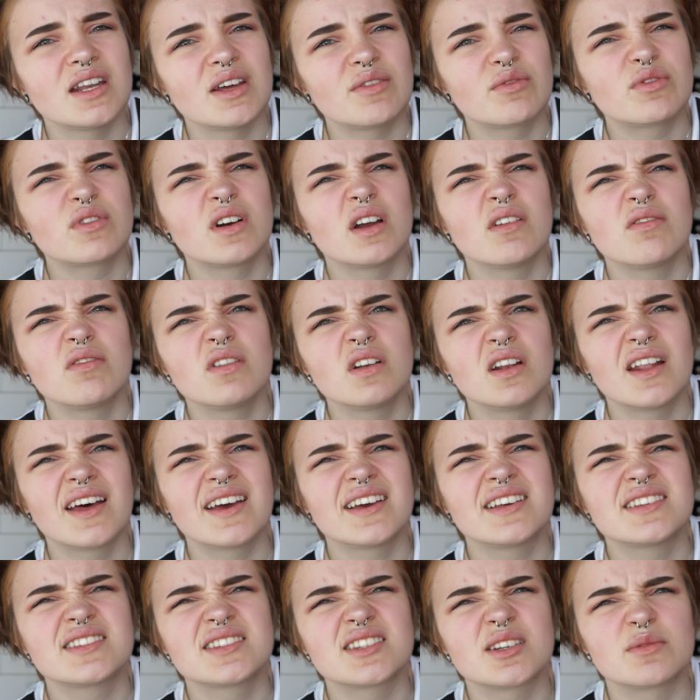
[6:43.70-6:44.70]
Never ever
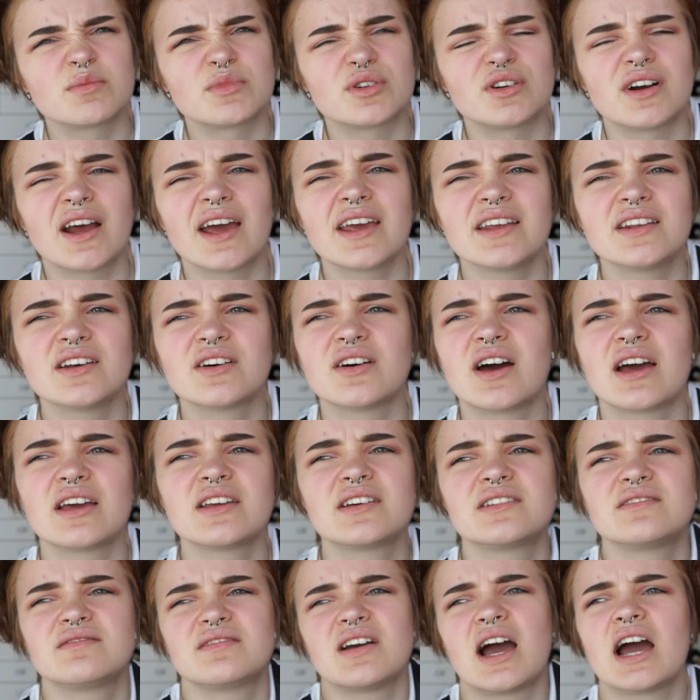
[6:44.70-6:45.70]
liked summer. I
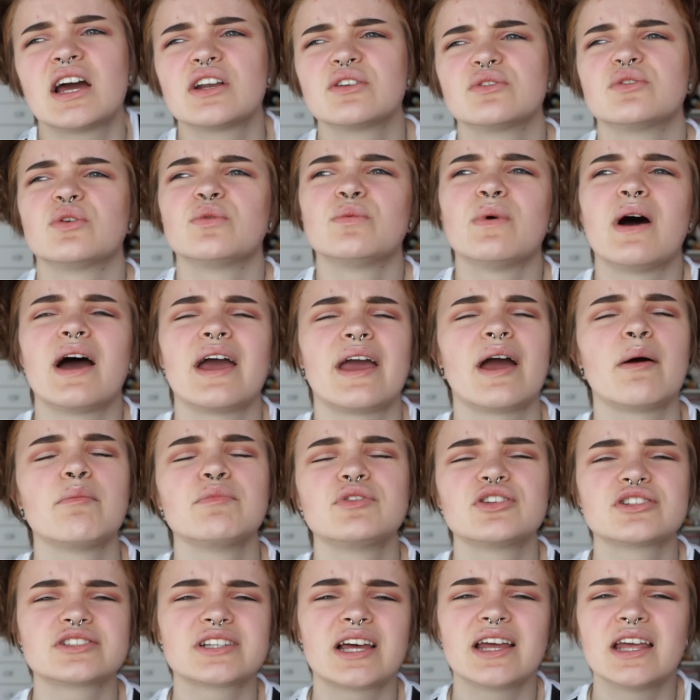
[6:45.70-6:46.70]
don't know why. I
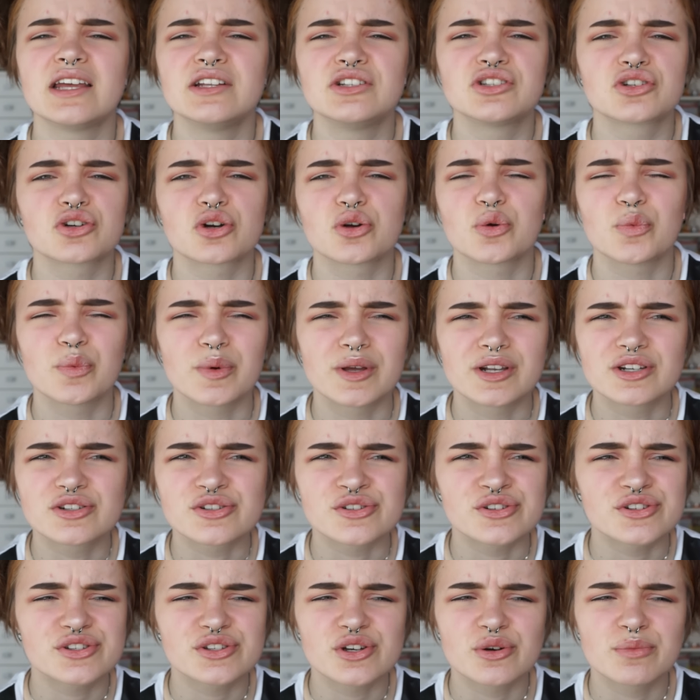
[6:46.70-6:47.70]
enjoy
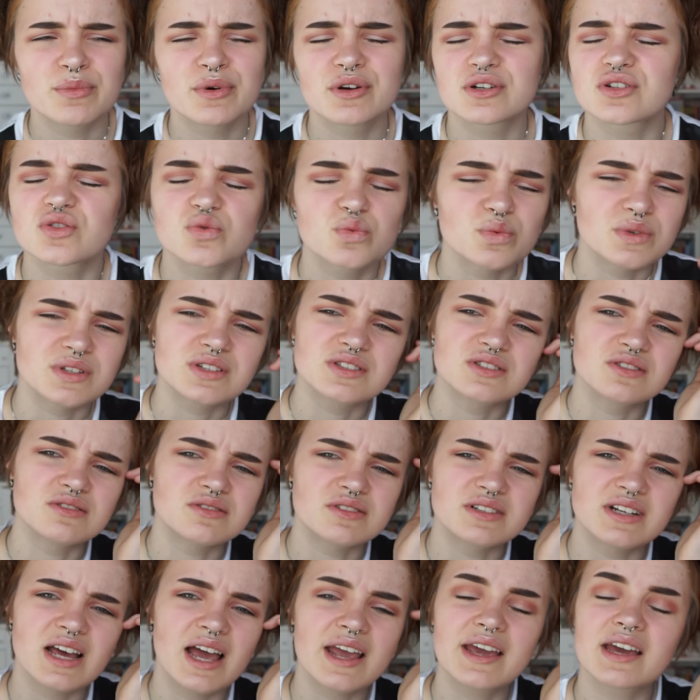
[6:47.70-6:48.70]
winter so much.
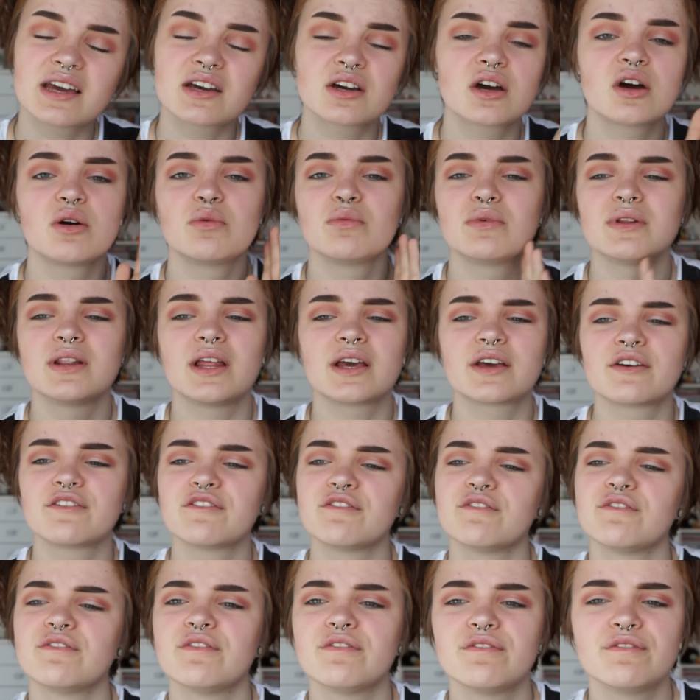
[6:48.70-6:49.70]
Winter, I can come with
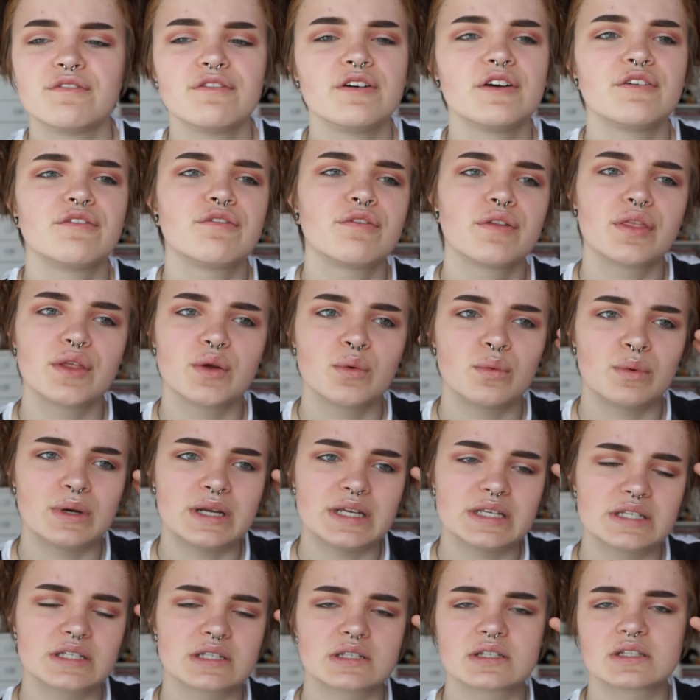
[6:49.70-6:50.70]
like 50
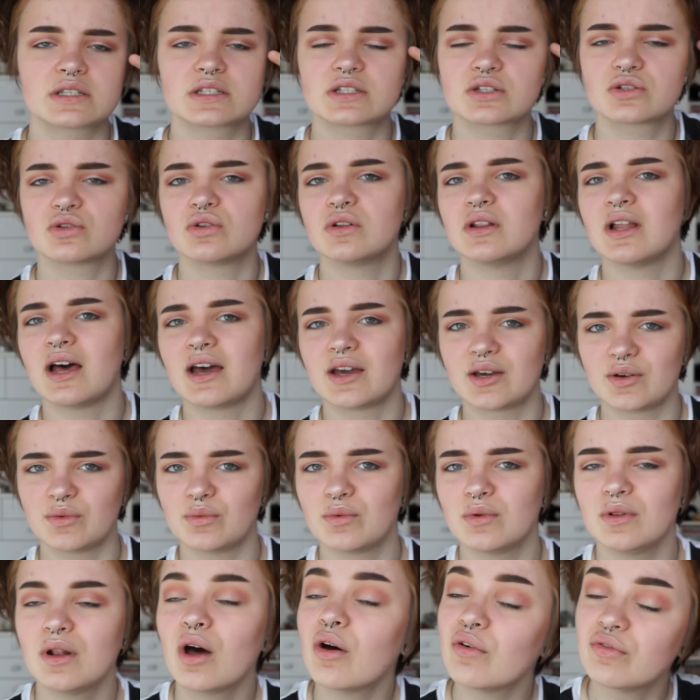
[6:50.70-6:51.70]
reasons to
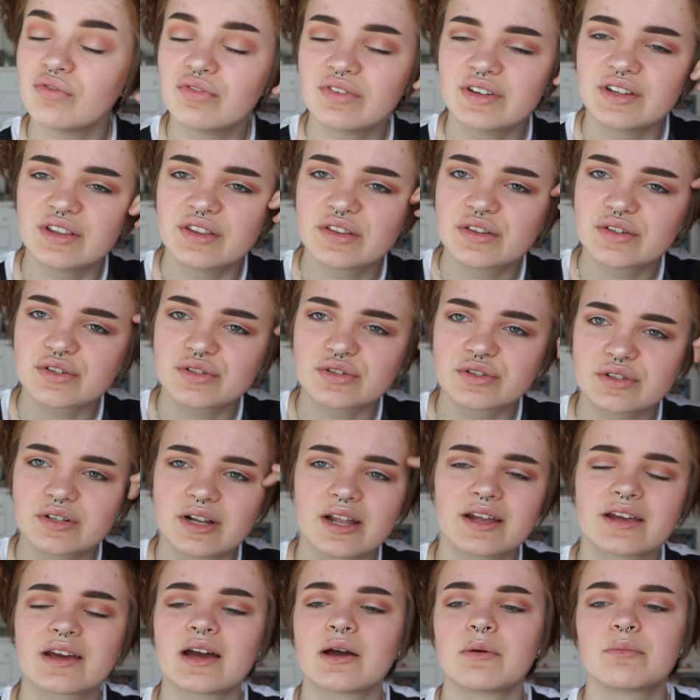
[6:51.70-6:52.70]
like love
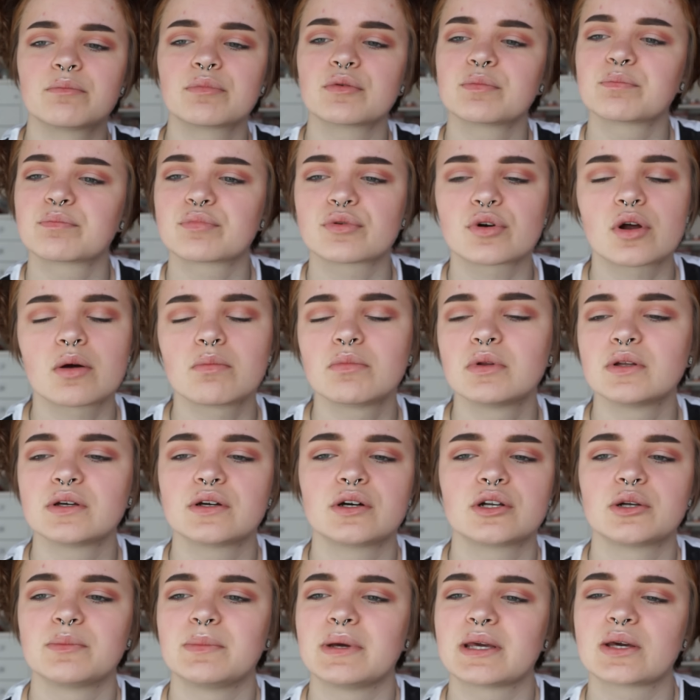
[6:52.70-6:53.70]
winter. Like, I'm
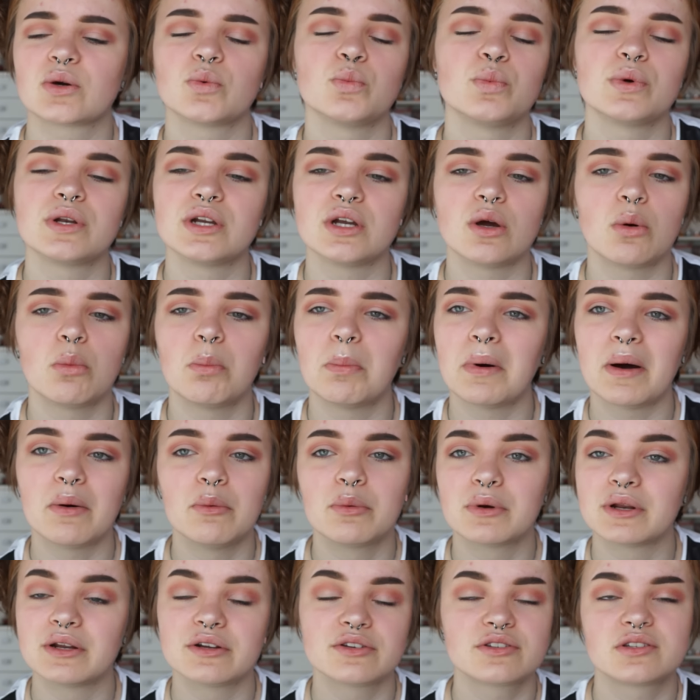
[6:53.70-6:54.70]
probably gonna make a video
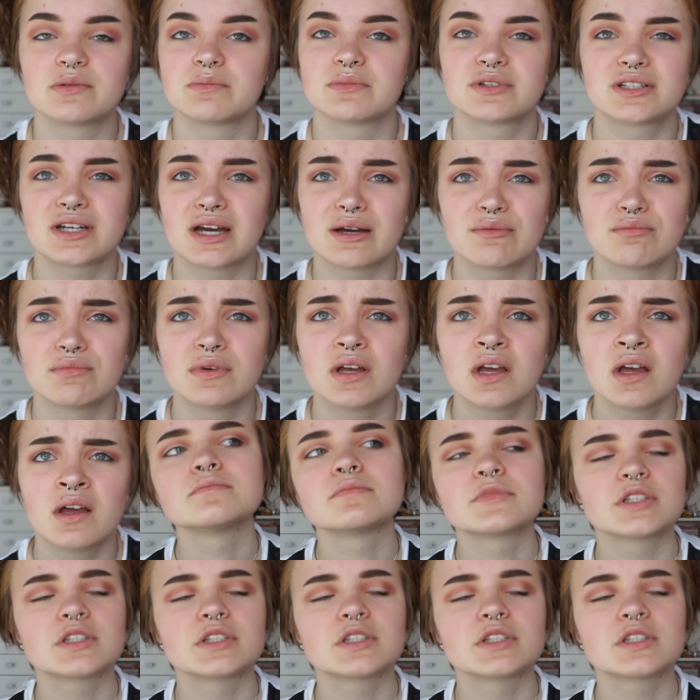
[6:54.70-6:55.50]
about it sometime.